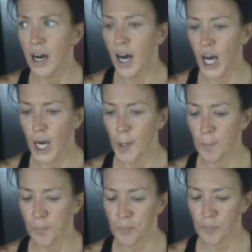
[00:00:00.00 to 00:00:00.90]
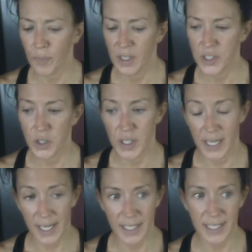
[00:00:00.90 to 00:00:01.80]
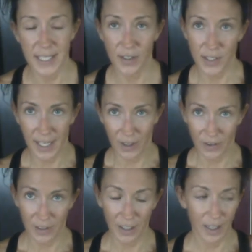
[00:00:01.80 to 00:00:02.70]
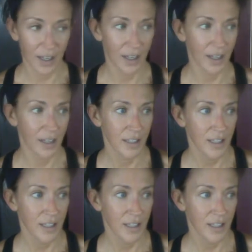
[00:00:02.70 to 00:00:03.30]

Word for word: Um, so today it's still down uh,